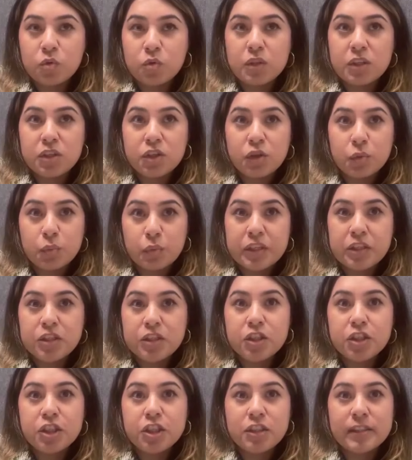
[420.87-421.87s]
doing your
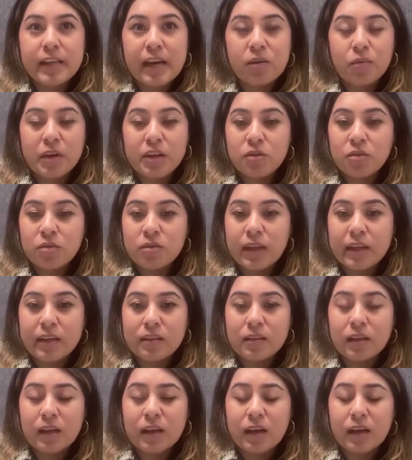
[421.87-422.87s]
research, that way you like
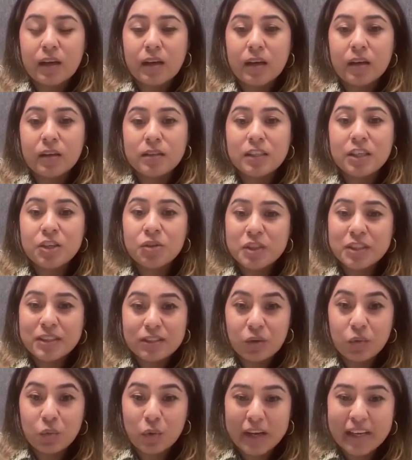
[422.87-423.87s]
decrease
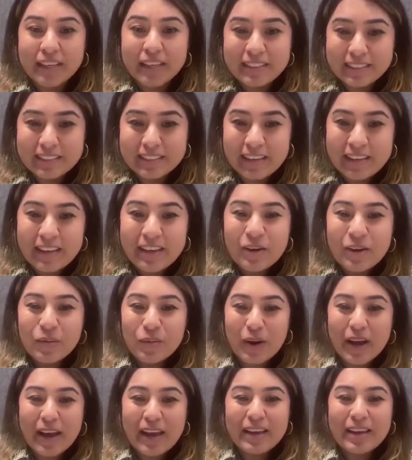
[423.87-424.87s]
the risk,
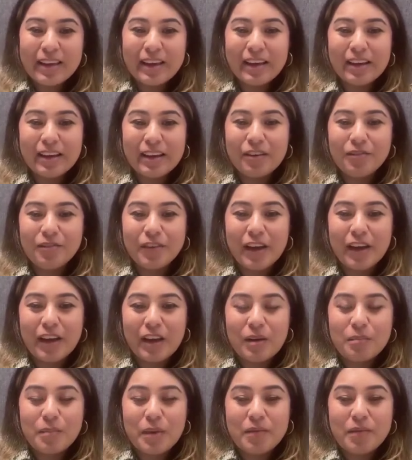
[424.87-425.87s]
right,
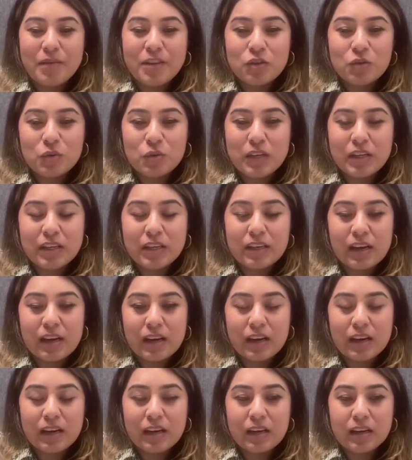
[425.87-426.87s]
of maybe doing
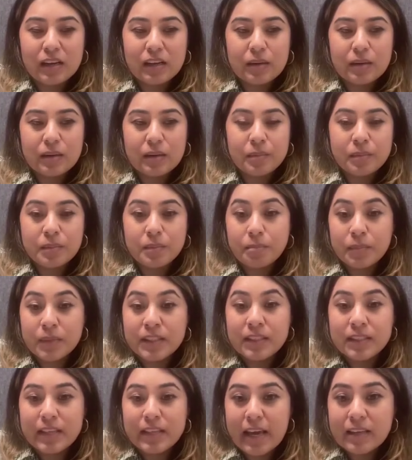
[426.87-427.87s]

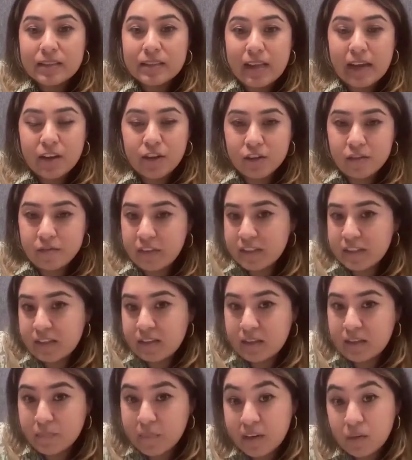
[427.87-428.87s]
mistakes that could have
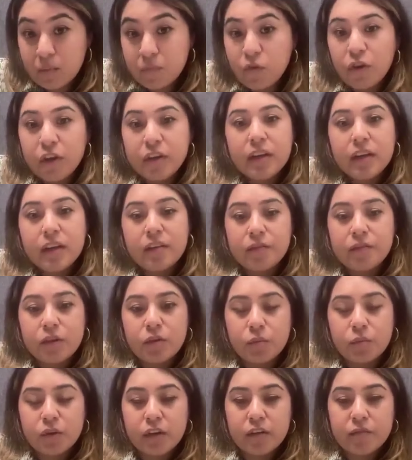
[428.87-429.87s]
easily been avoided if you
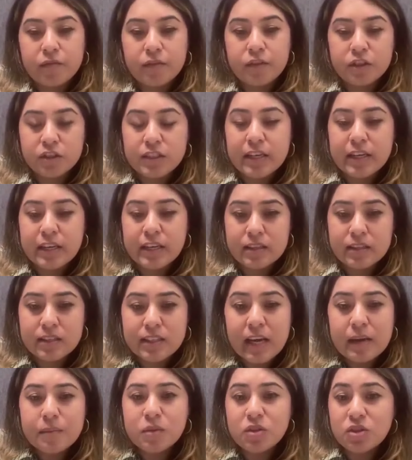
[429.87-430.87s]
would have, you know, taken the
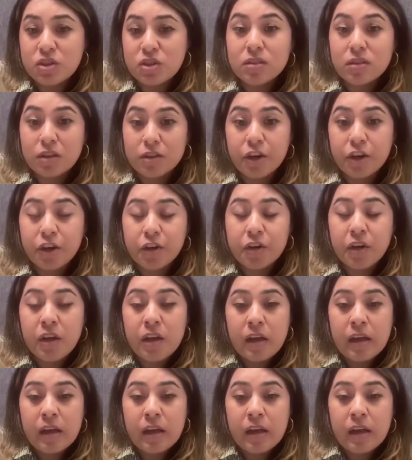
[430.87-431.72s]
time to just learn